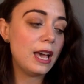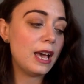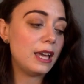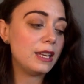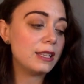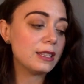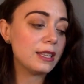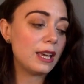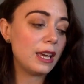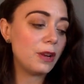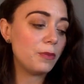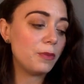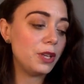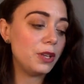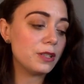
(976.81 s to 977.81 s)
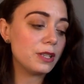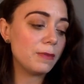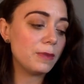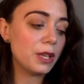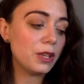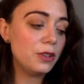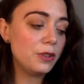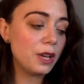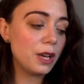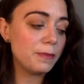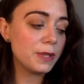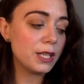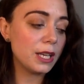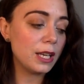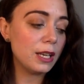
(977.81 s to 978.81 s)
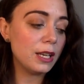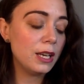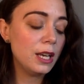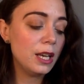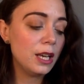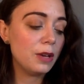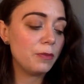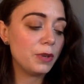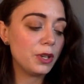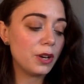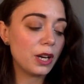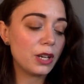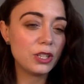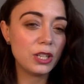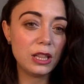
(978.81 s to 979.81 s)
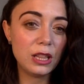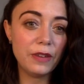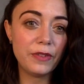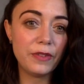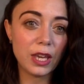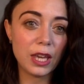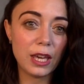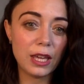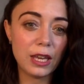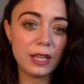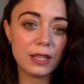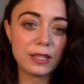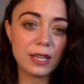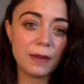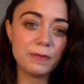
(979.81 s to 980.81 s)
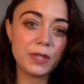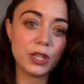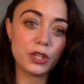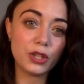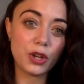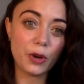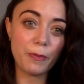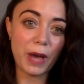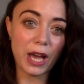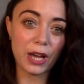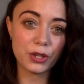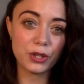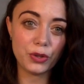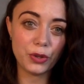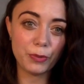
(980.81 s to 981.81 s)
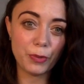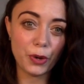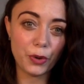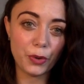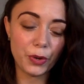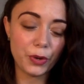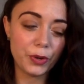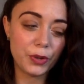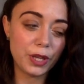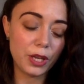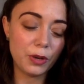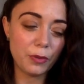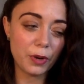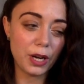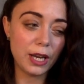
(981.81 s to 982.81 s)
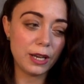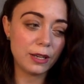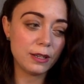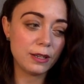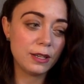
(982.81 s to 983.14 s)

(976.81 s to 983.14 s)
And it's like when you, something new comes in and when you're actually living it, it's tempting to go back to the mode that you were in.